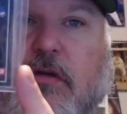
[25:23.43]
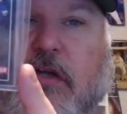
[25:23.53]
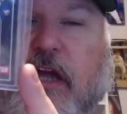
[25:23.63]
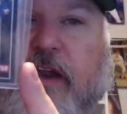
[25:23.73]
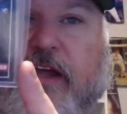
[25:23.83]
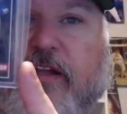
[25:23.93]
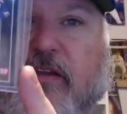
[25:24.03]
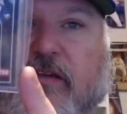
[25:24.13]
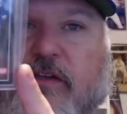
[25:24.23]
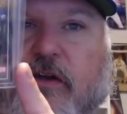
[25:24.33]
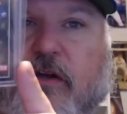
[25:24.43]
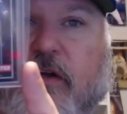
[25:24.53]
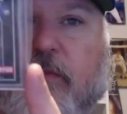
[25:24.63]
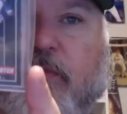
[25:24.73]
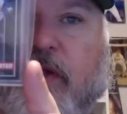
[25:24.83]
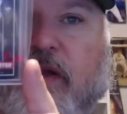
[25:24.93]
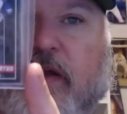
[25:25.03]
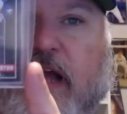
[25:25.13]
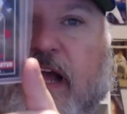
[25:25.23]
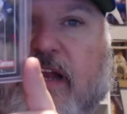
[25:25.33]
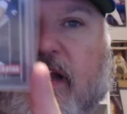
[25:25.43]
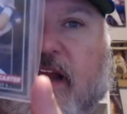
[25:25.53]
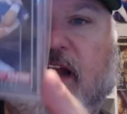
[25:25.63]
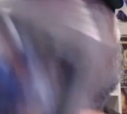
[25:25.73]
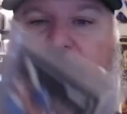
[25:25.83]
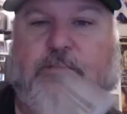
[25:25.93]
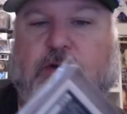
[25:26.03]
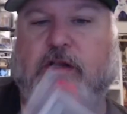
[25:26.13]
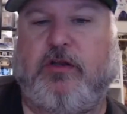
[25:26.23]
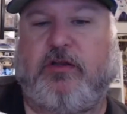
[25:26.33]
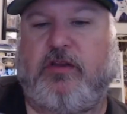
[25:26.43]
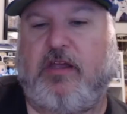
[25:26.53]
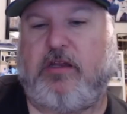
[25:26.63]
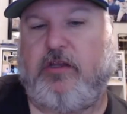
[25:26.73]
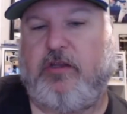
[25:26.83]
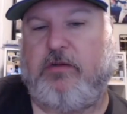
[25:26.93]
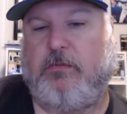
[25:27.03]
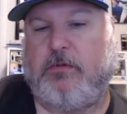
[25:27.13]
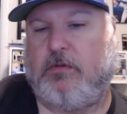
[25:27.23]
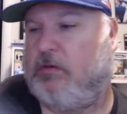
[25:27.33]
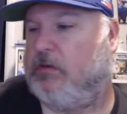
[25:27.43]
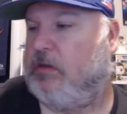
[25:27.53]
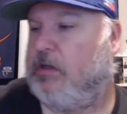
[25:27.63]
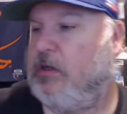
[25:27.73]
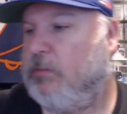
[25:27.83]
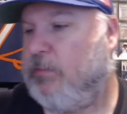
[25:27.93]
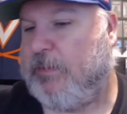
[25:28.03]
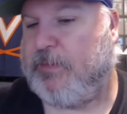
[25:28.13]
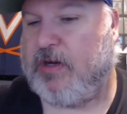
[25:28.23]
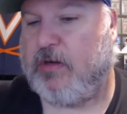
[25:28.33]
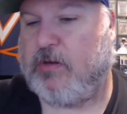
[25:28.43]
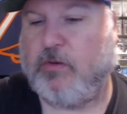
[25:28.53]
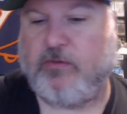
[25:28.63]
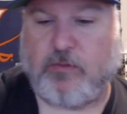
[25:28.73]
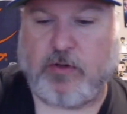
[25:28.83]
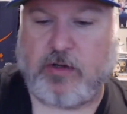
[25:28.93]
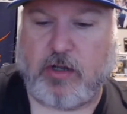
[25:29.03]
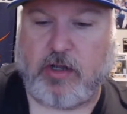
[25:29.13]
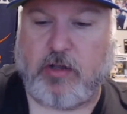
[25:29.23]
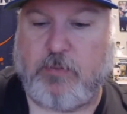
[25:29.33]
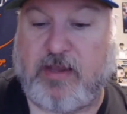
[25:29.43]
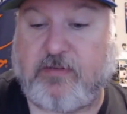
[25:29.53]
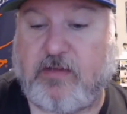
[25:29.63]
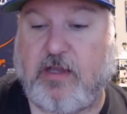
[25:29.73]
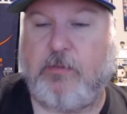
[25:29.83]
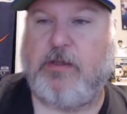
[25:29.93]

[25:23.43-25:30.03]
I like this card, but I did not have one that looked that good. My pinnacles were all messed up.